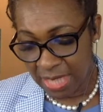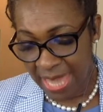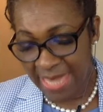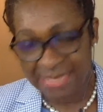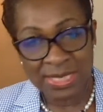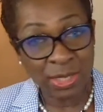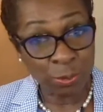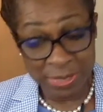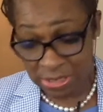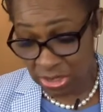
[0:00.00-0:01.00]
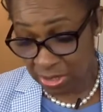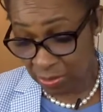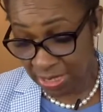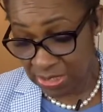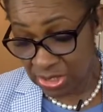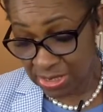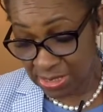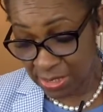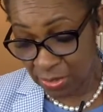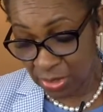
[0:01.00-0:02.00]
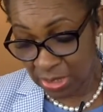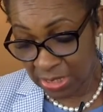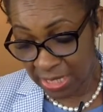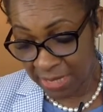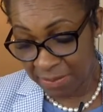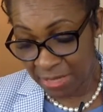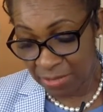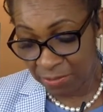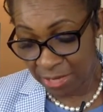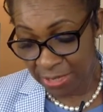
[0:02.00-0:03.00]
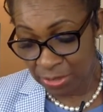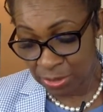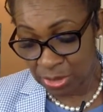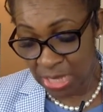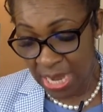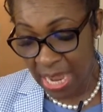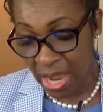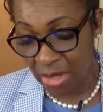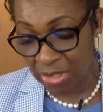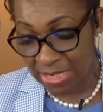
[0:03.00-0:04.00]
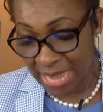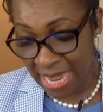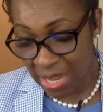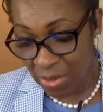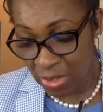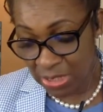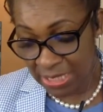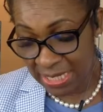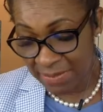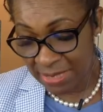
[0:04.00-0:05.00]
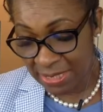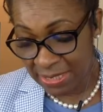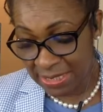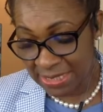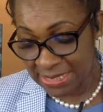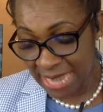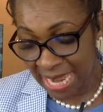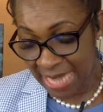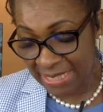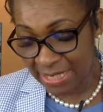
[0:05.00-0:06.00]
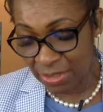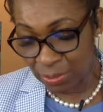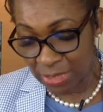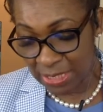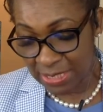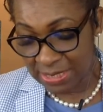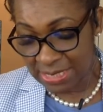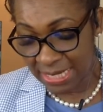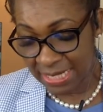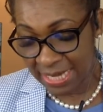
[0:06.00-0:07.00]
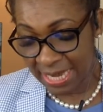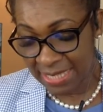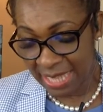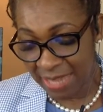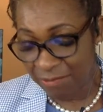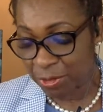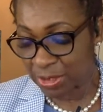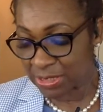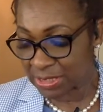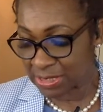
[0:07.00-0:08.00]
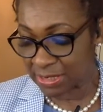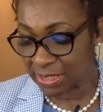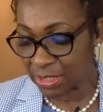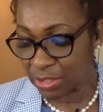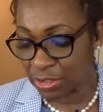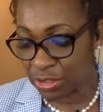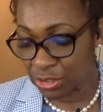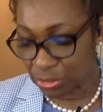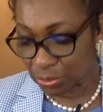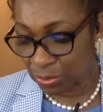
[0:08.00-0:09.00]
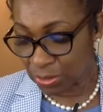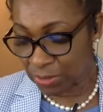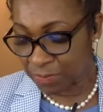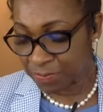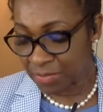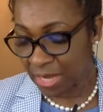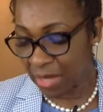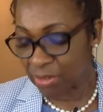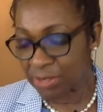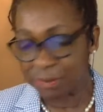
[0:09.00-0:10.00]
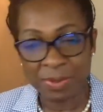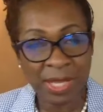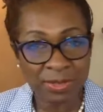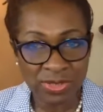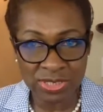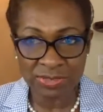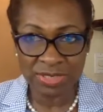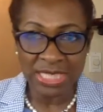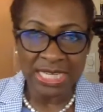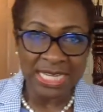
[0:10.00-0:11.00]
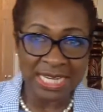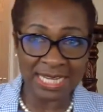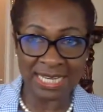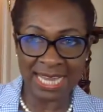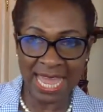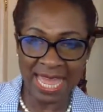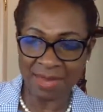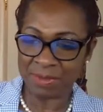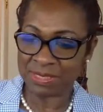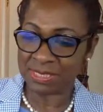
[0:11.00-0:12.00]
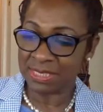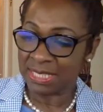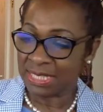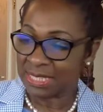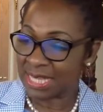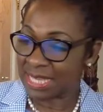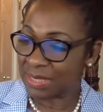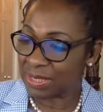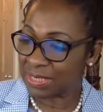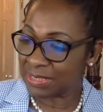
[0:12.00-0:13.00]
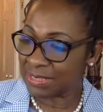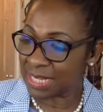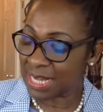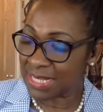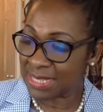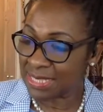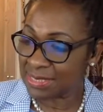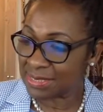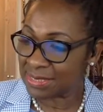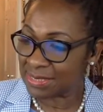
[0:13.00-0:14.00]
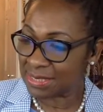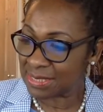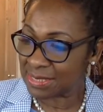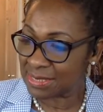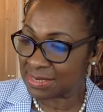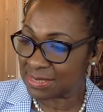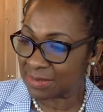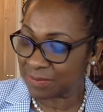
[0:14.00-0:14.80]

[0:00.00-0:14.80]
As the obesity rates continue to climb, manufacturers are now claiming to add ingredients that can effortlessly cure our compulsive eating habits. That this is